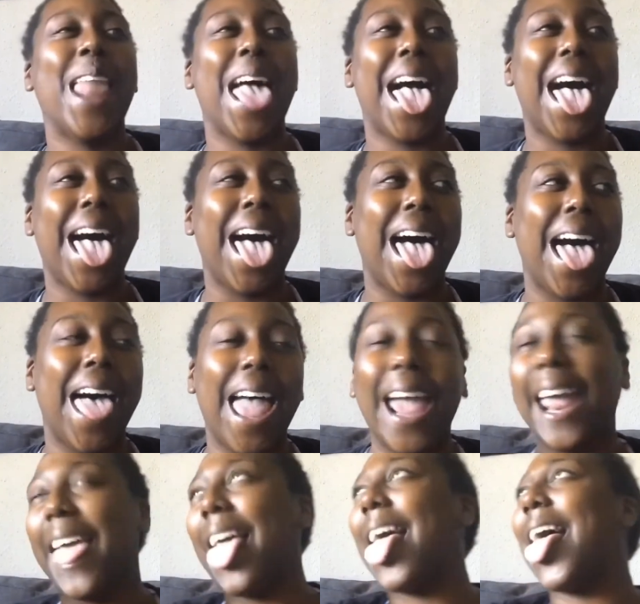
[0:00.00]

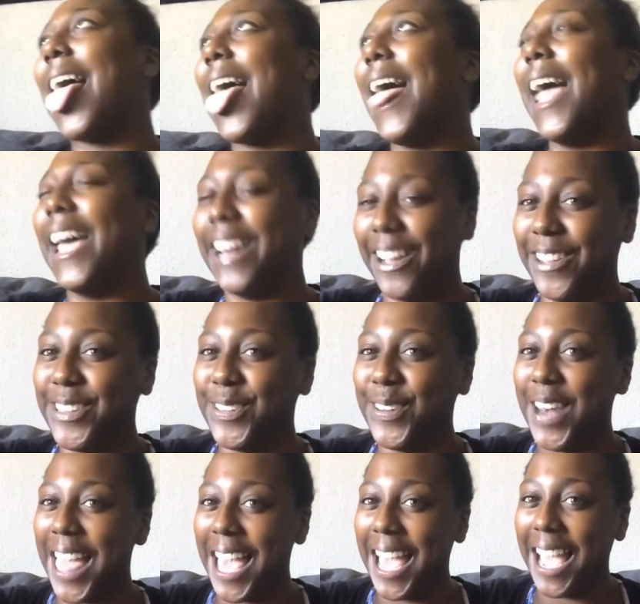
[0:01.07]
I know you lied. I know you
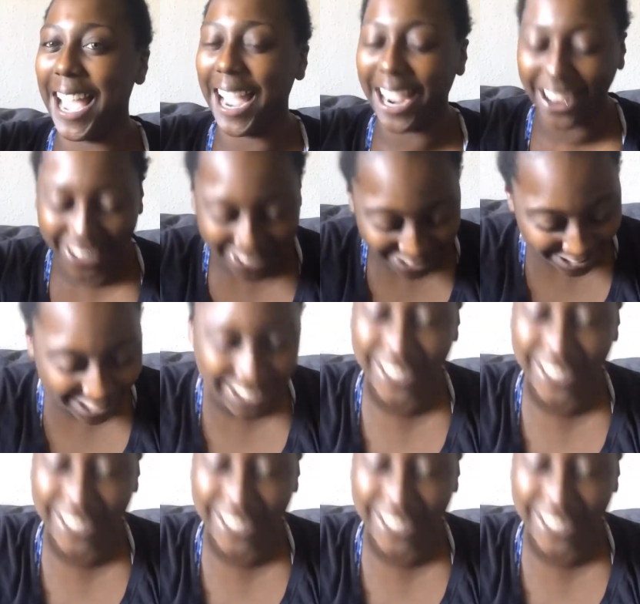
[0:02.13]
lied, girl.